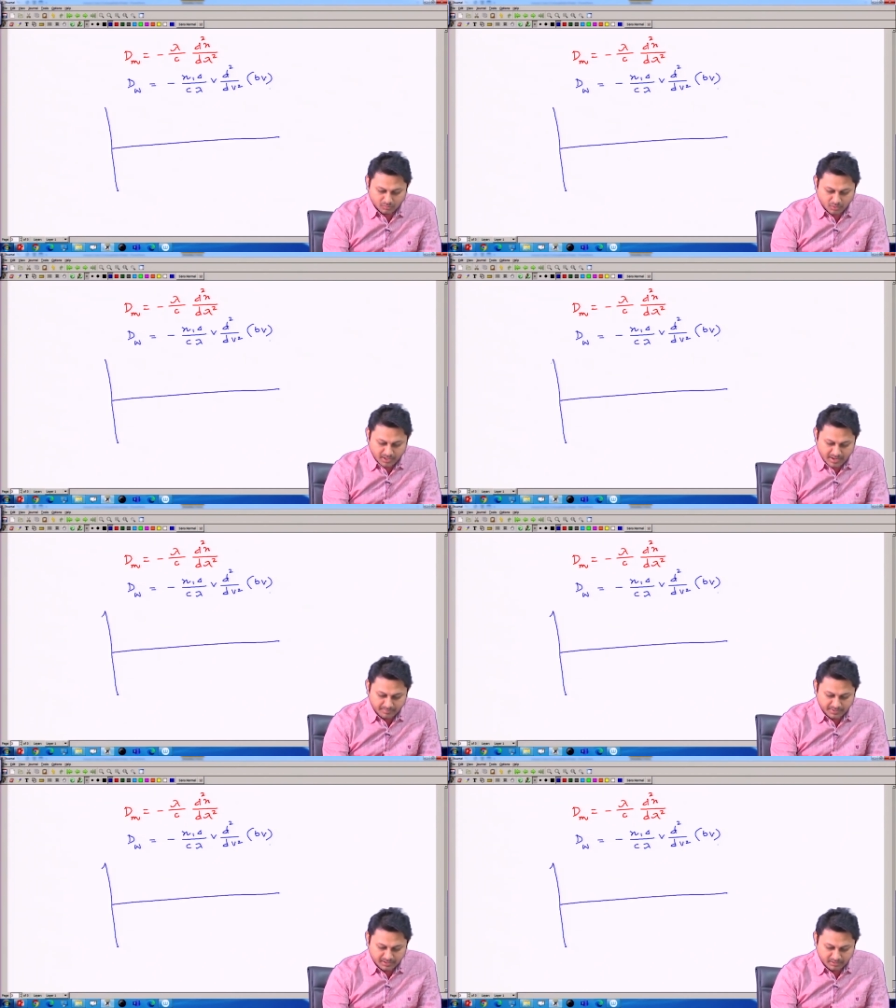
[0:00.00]
what
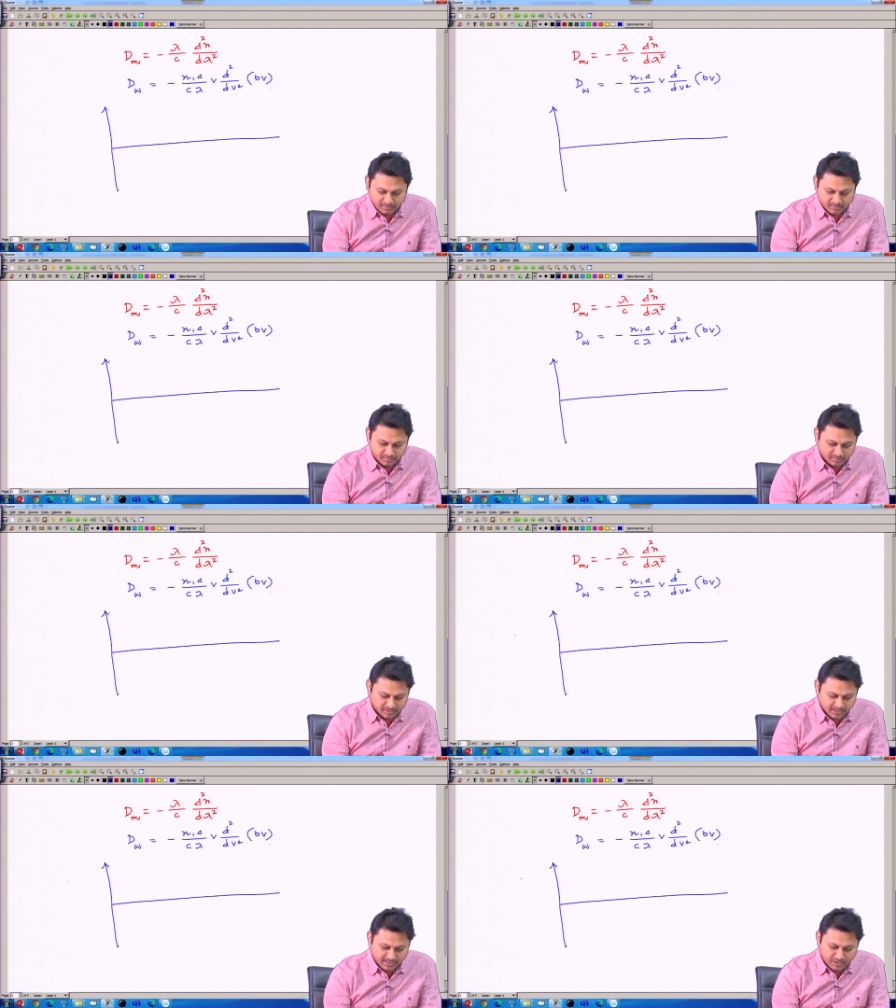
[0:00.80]
happened
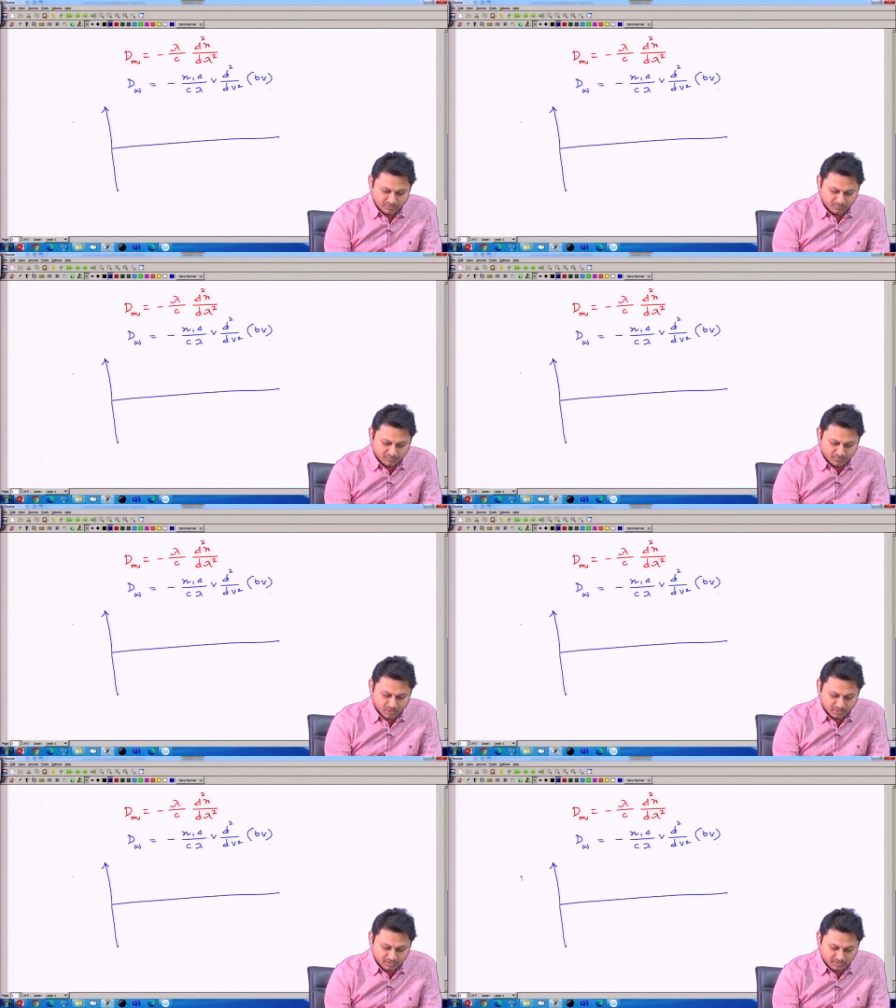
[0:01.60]
that I now
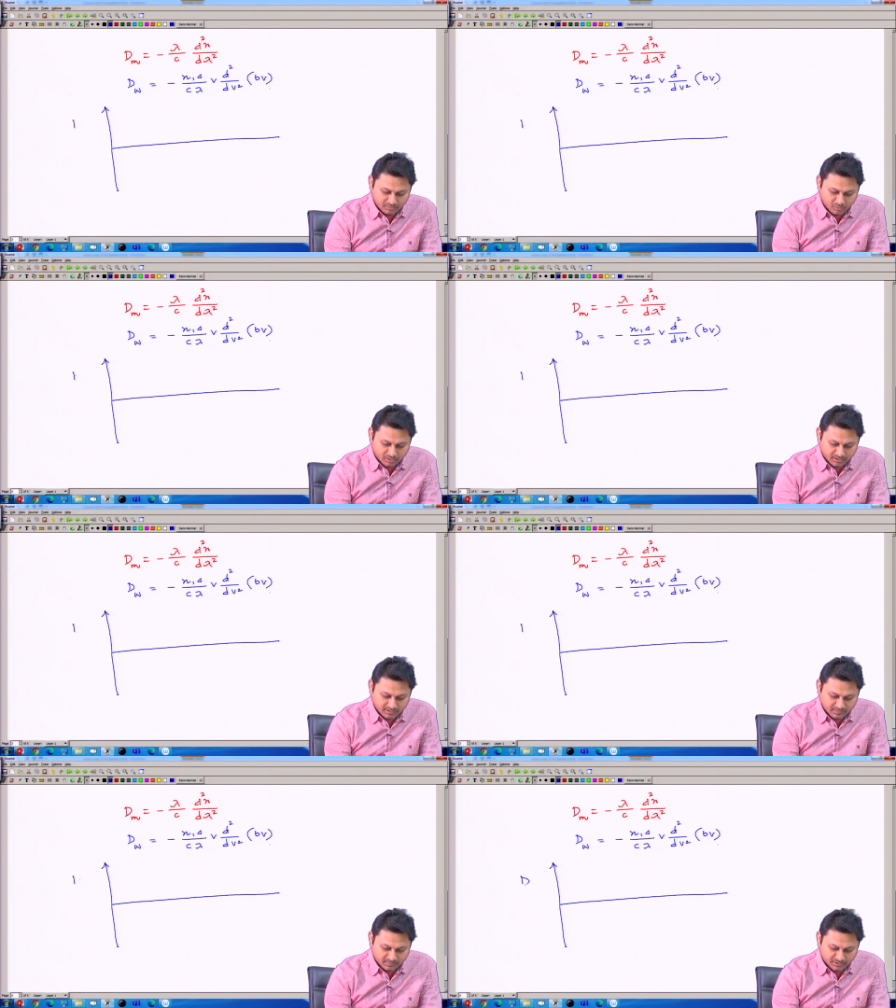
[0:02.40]
plot the
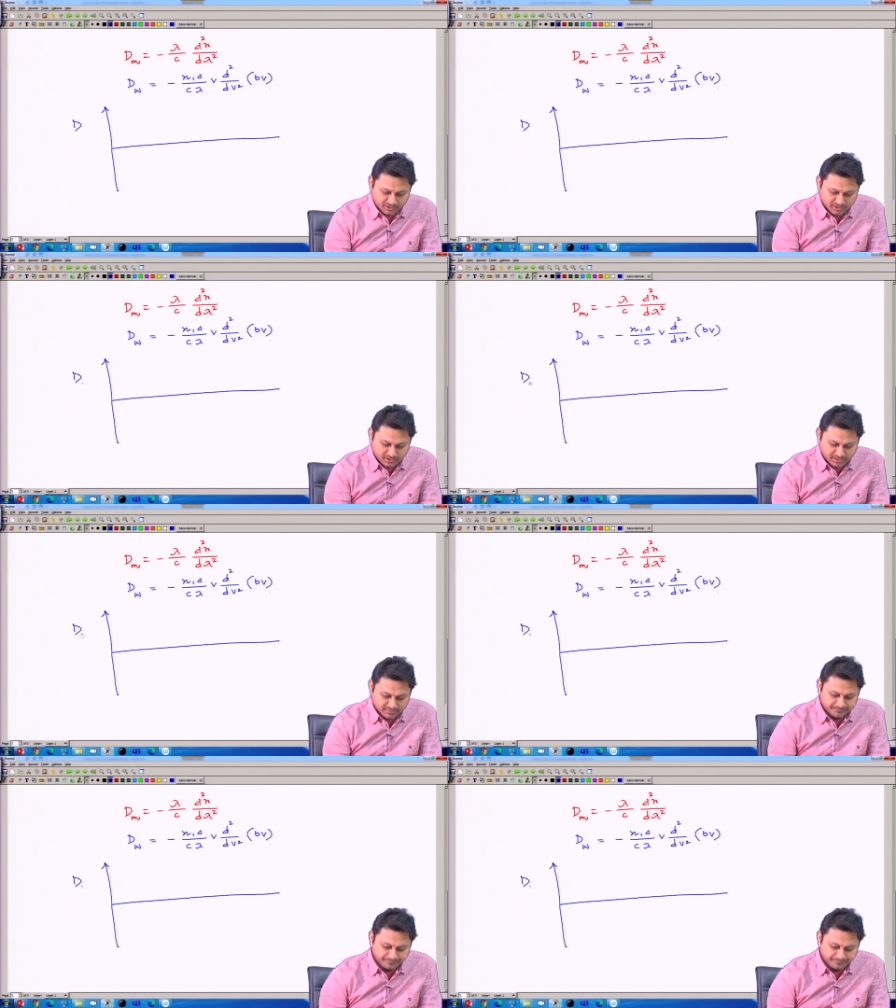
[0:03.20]
total dispersion D.